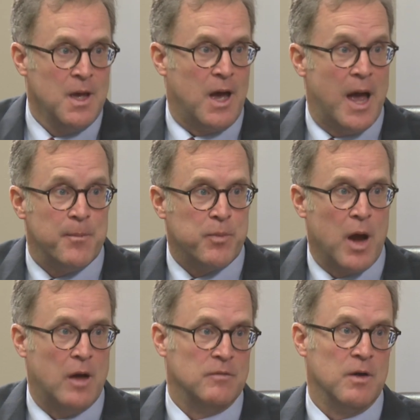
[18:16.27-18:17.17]
I'm
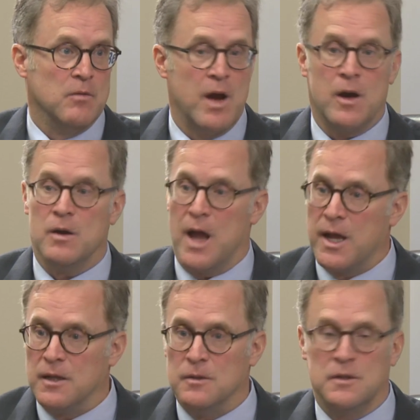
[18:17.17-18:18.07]
proud of our record. I
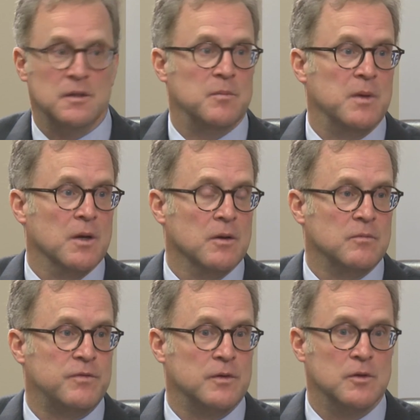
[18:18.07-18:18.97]
can look in the mirror
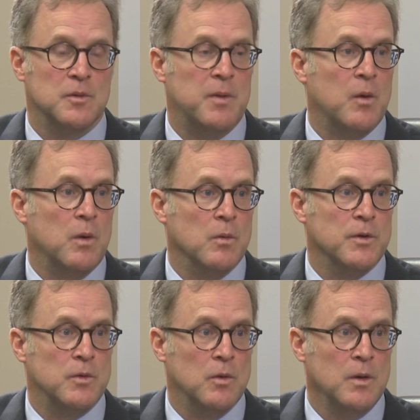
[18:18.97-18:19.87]
and feel good about what we're
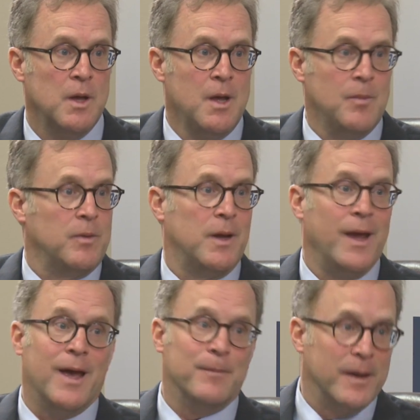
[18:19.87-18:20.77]
doing. But I
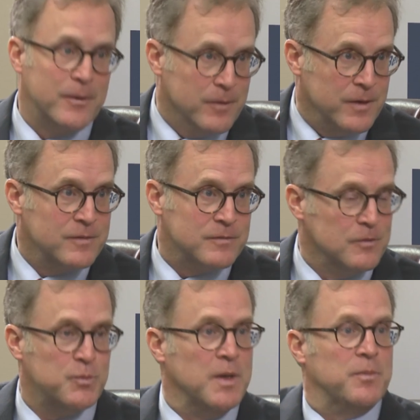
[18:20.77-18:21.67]
got my critics.
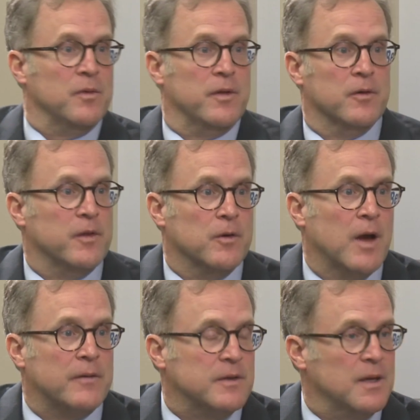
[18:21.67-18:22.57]
There's people there that are
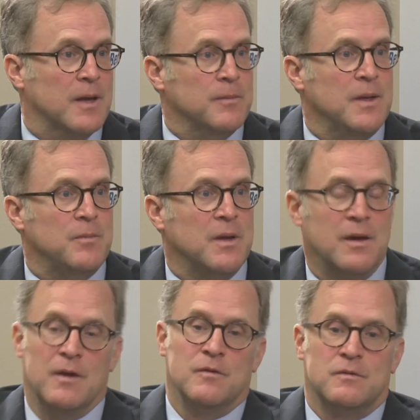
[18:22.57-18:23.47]
out to get me
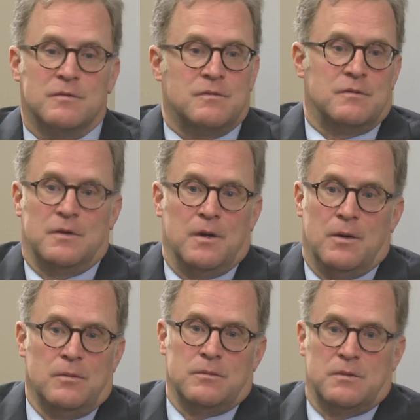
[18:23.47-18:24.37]
because,
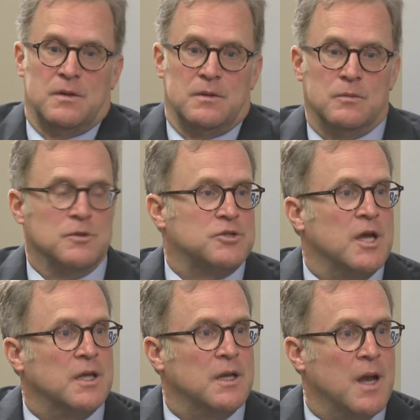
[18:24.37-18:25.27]
we're
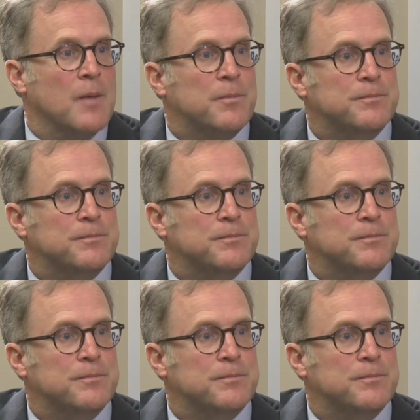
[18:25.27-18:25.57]
shaking it up.